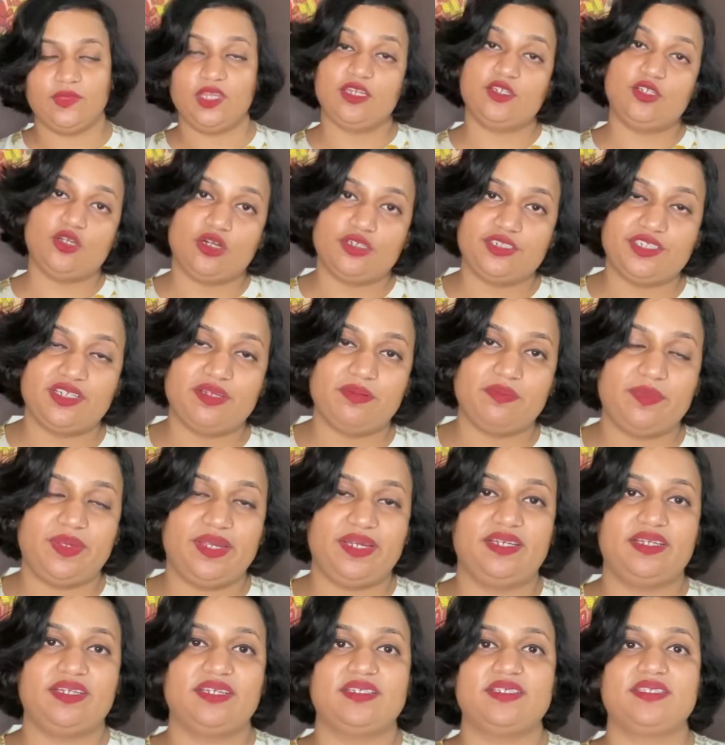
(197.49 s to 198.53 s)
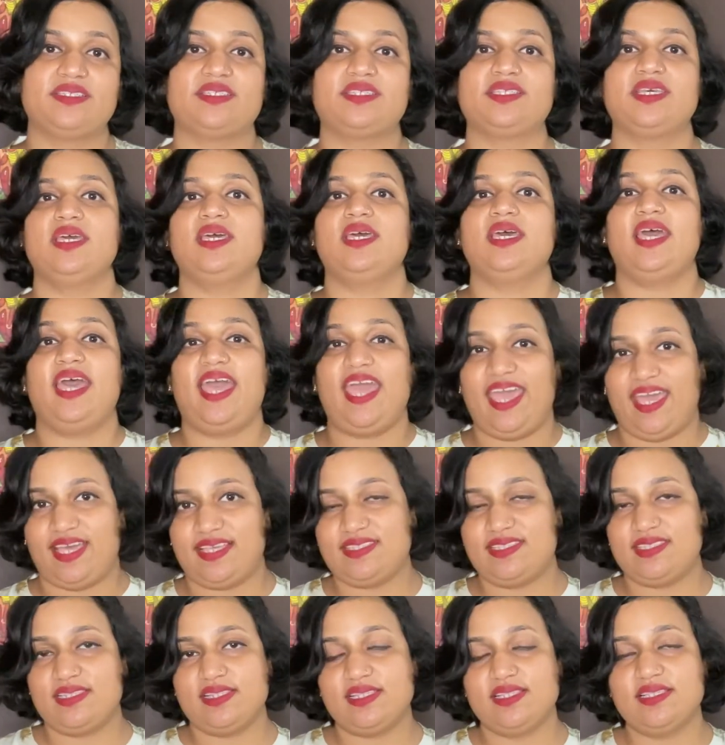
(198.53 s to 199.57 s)
Dr. Ambedkar's
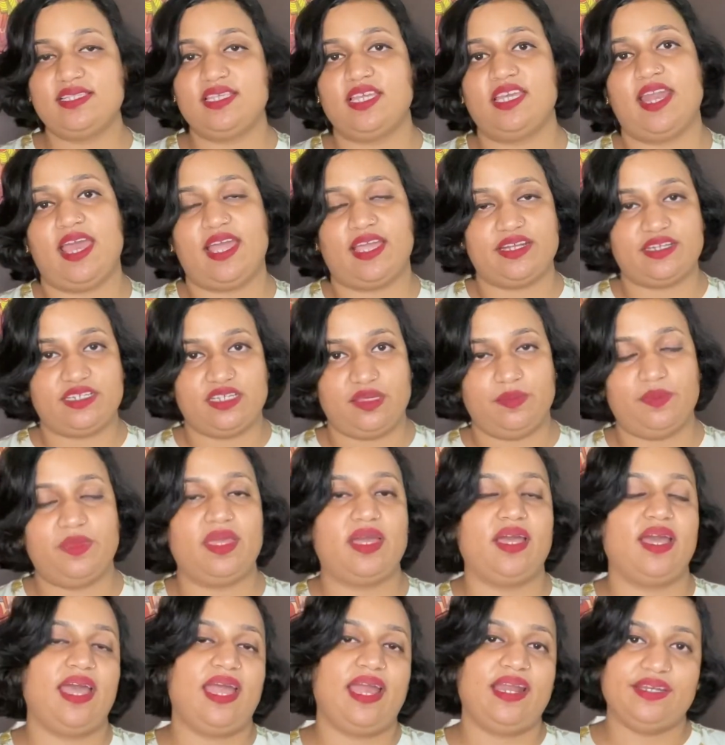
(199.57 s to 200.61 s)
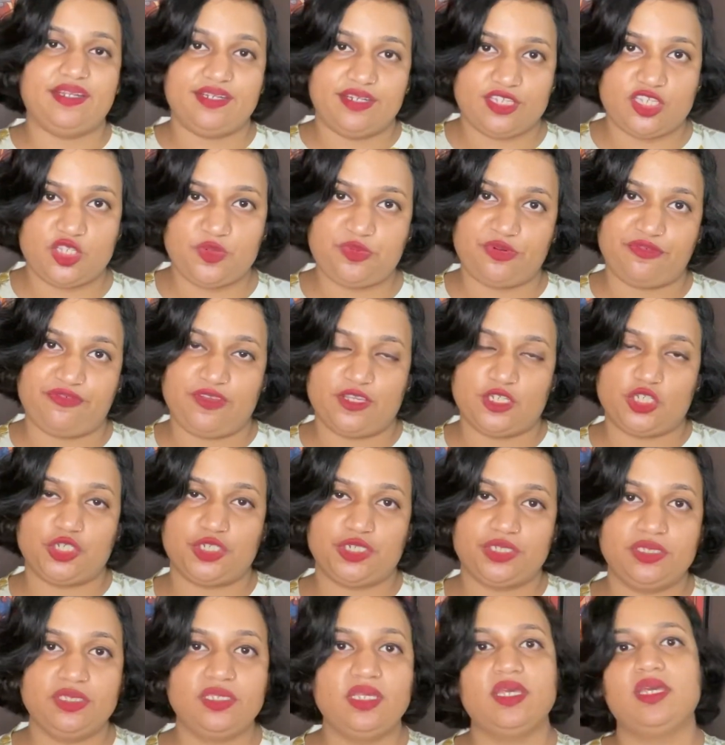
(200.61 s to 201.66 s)
excellence in academia and in his
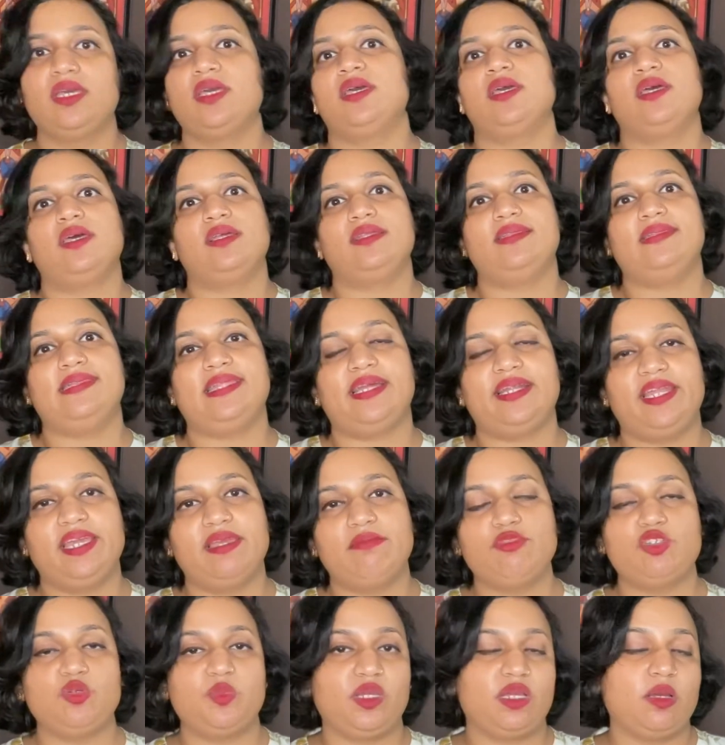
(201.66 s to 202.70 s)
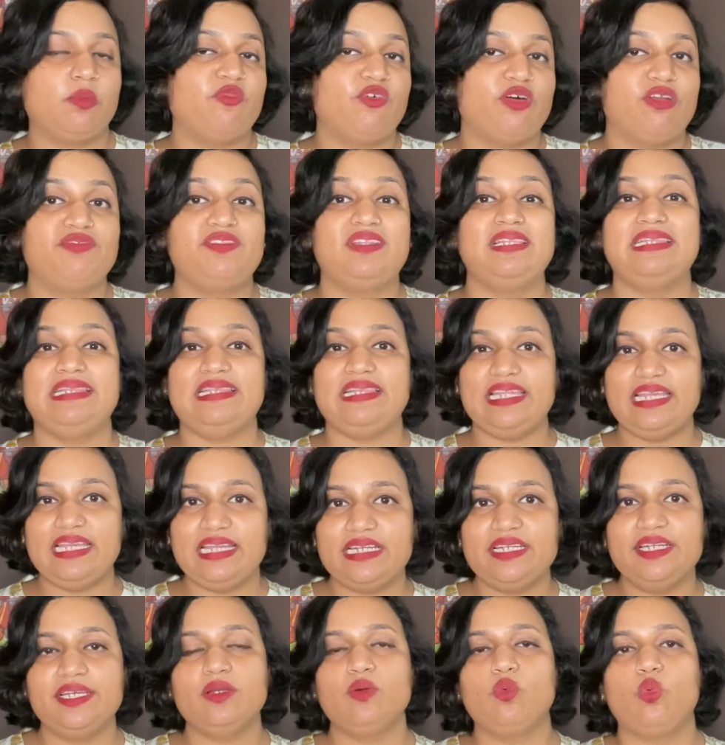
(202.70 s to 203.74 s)
profession led him to become one of the
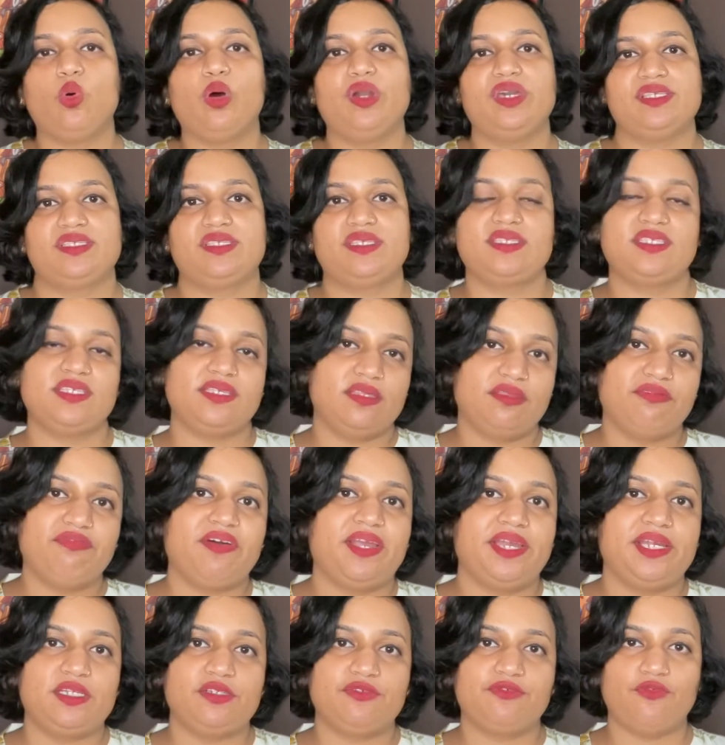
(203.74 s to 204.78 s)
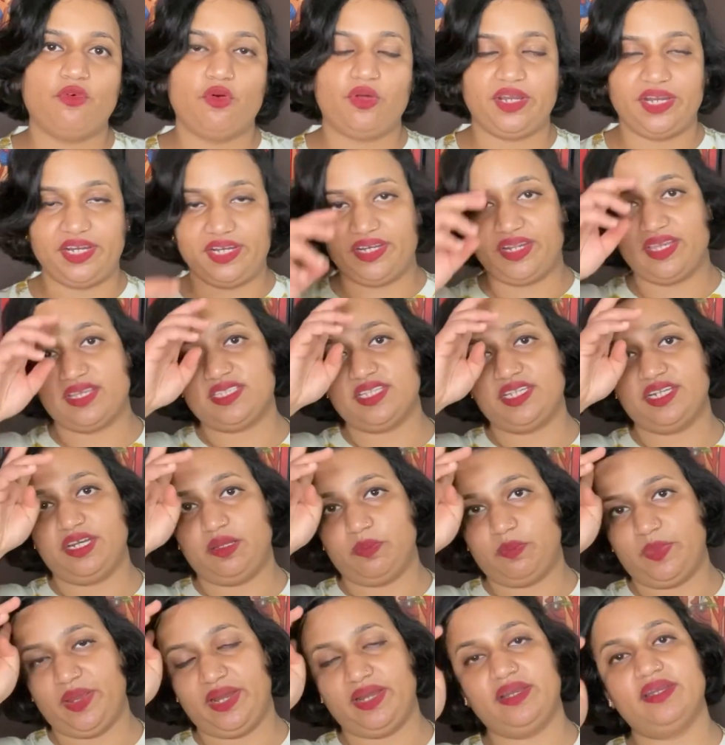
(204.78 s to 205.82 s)
leading voices in the fight for India's
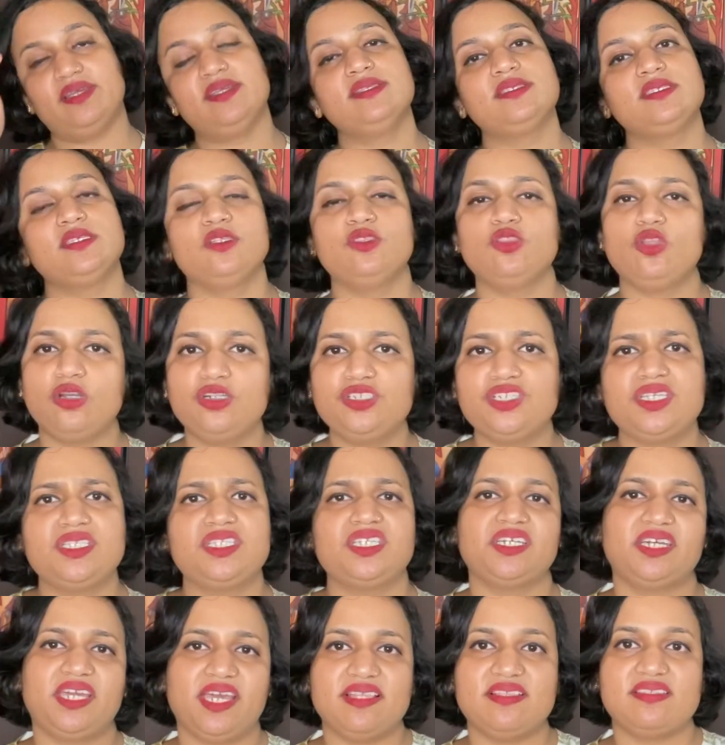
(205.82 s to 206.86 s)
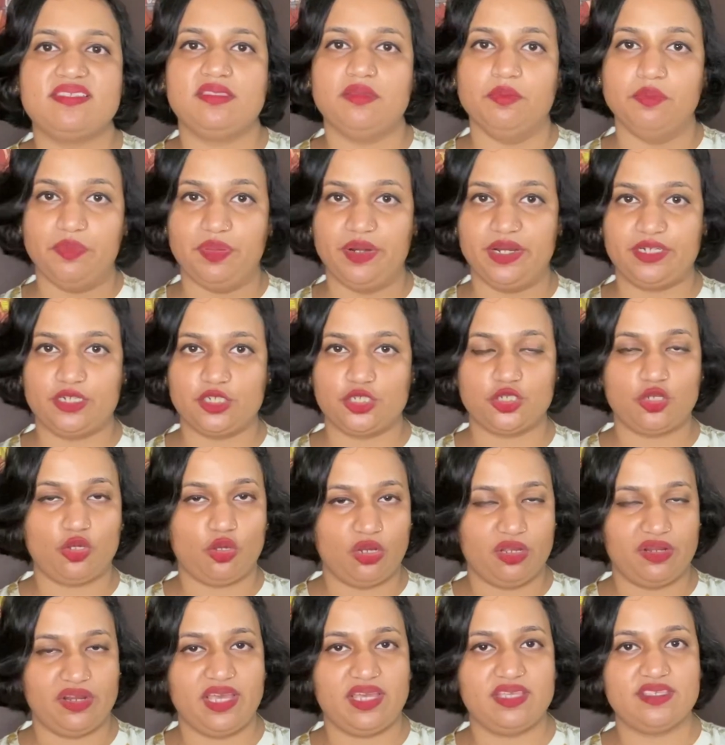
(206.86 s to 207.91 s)
independence, not just against the British
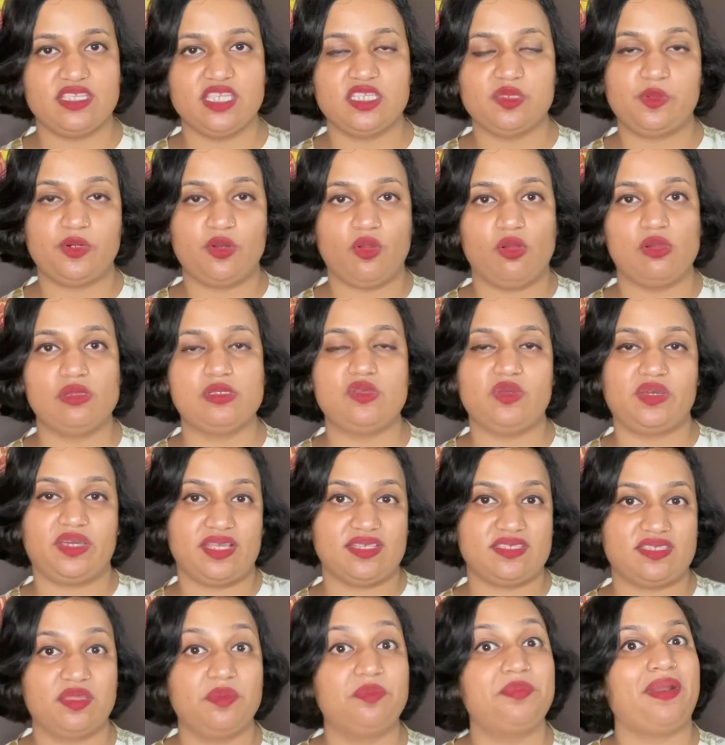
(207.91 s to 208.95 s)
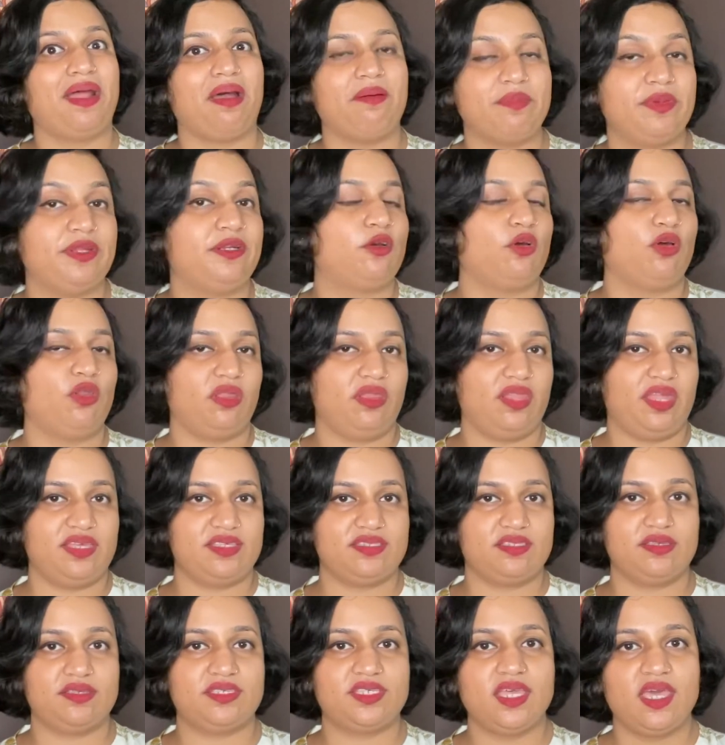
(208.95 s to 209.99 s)
colonizers, but also against the Brahmin
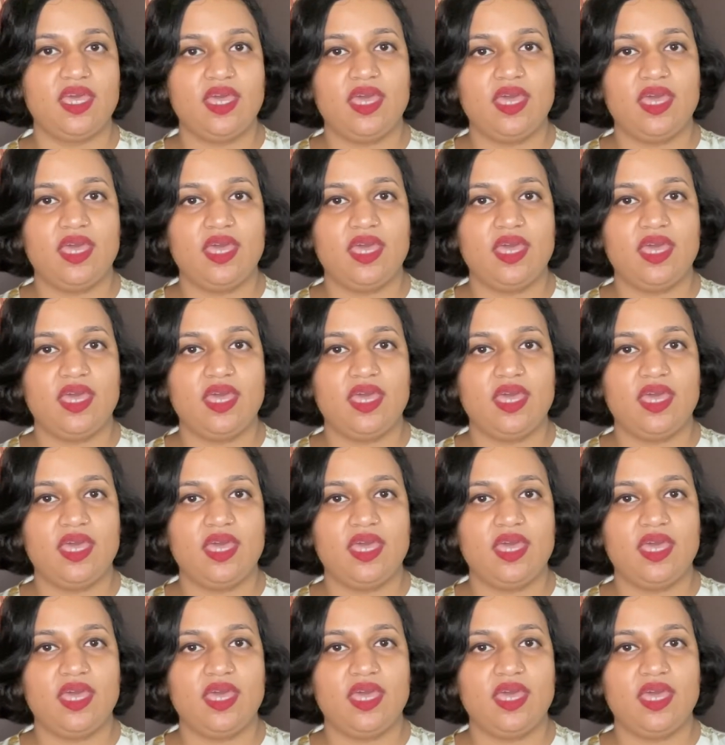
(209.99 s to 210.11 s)
colonizers.